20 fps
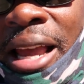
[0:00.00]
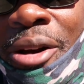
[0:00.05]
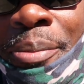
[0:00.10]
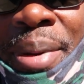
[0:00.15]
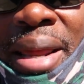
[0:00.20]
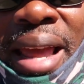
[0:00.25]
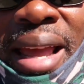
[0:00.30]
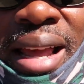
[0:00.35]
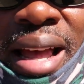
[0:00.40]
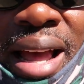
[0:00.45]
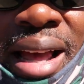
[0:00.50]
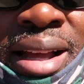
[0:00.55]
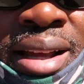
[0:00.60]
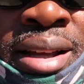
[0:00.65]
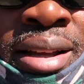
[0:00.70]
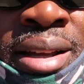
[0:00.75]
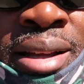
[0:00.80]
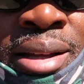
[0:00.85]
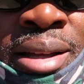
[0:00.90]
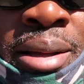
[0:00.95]
ain't gonna be that
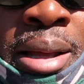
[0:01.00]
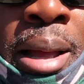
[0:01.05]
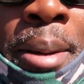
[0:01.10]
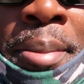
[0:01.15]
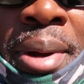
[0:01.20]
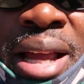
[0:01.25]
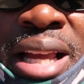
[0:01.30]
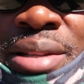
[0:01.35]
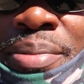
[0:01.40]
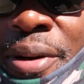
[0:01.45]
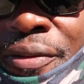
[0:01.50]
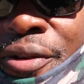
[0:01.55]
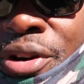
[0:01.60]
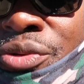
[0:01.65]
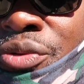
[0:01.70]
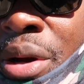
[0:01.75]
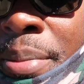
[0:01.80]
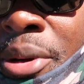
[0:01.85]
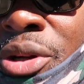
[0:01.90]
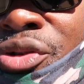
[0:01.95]
guy. I'm gonna catch my
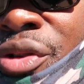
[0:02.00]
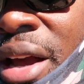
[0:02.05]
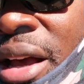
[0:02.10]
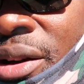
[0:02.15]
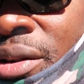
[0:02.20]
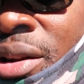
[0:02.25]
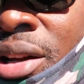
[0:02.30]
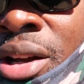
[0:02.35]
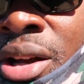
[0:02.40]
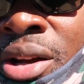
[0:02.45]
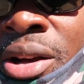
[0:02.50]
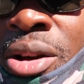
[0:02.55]
first rainbow trout